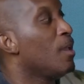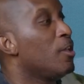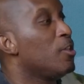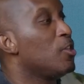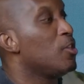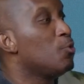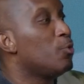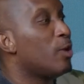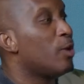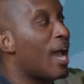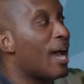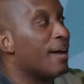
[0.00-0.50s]

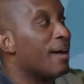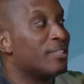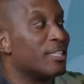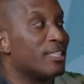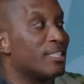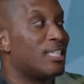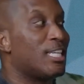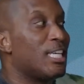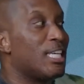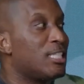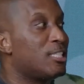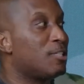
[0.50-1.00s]
You would have to
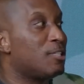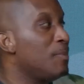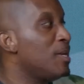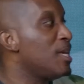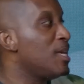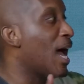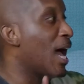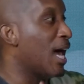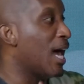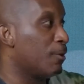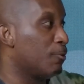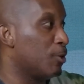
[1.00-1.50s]
teach me
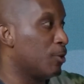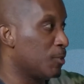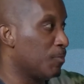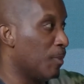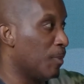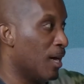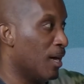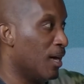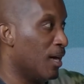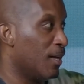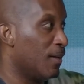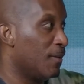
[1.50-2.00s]
how to
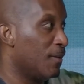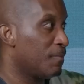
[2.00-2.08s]
respond.